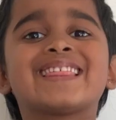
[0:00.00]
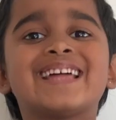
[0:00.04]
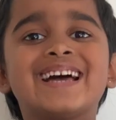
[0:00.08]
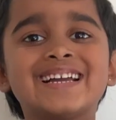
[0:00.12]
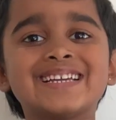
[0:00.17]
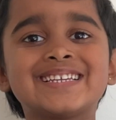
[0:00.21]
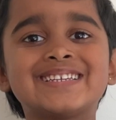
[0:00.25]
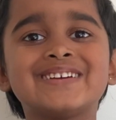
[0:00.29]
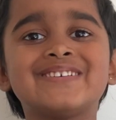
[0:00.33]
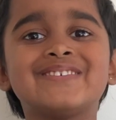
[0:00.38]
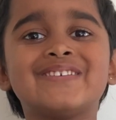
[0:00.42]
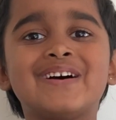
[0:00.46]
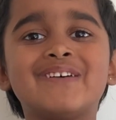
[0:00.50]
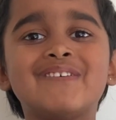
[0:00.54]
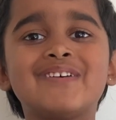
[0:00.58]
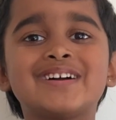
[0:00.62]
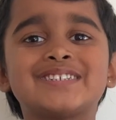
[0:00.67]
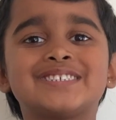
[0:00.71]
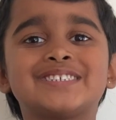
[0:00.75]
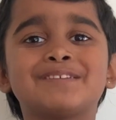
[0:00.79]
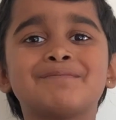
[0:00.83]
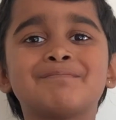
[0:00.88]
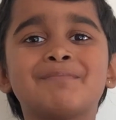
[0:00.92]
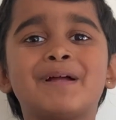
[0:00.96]
Thank you for
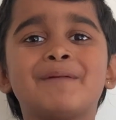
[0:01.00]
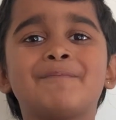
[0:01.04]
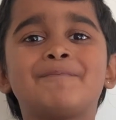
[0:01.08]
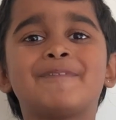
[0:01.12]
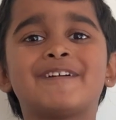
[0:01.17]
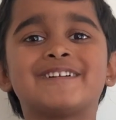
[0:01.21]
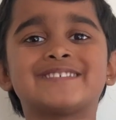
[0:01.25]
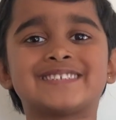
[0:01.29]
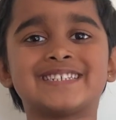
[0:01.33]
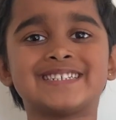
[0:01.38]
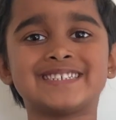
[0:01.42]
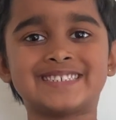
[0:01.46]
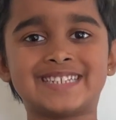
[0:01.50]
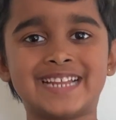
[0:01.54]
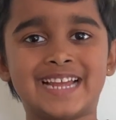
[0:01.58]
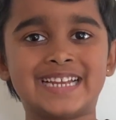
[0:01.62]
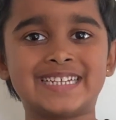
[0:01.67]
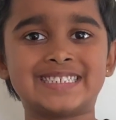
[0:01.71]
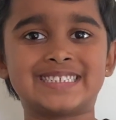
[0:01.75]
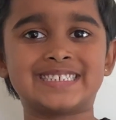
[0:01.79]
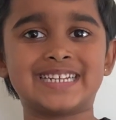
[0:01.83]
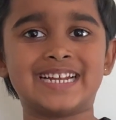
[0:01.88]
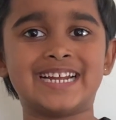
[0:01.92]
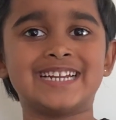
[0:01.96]
watching my
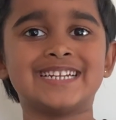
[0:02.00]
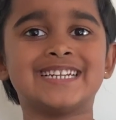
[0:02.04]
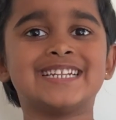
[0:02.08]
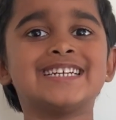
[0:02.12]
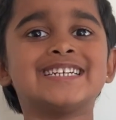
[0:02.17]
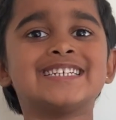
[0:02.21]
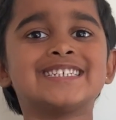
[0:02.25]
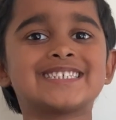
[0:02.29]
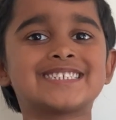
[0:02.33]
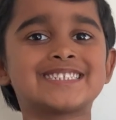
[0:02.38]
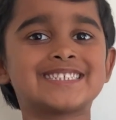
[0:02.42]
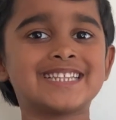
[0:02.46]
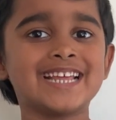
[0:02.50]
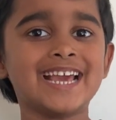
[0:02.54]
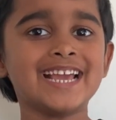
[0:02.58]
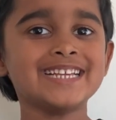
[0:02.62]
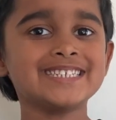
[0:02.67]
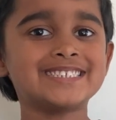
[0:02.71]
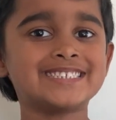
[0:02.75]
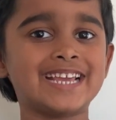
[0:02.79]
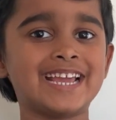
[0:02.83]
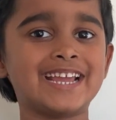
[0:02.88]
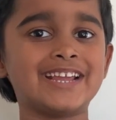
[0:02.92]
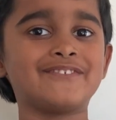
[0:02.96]
presentation. Stay
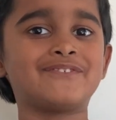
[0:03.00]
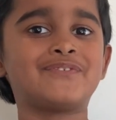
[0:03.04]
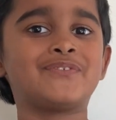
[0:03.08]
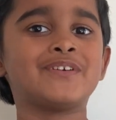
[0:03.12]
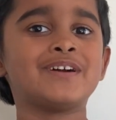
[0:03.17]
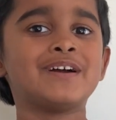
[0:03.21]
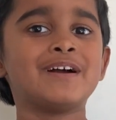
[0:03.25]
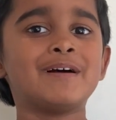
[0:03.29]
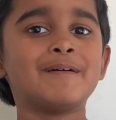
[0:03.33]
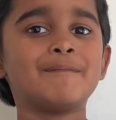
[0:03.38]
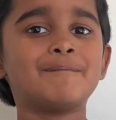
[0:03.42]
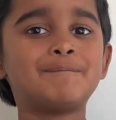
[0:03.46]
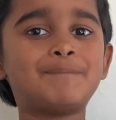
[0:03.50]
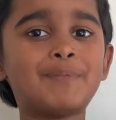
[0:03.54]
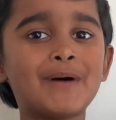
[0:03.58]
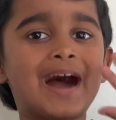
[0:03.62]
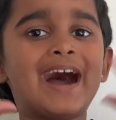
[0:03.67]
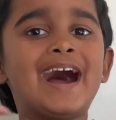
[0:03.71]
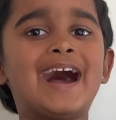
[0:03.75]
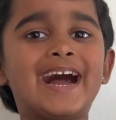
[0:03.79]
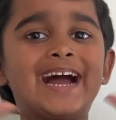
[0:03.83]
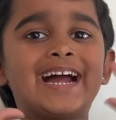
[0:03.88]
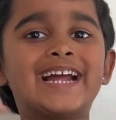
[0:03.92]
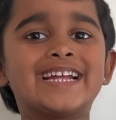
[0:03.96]
safe.
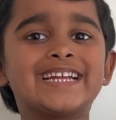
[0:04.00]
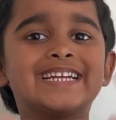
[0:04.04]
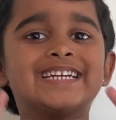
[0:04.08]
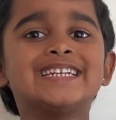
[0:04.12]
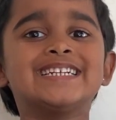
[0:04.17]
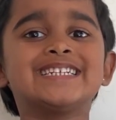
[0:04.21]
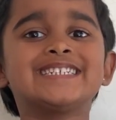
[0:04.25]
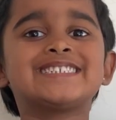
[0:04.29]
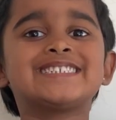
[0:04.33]
Bye.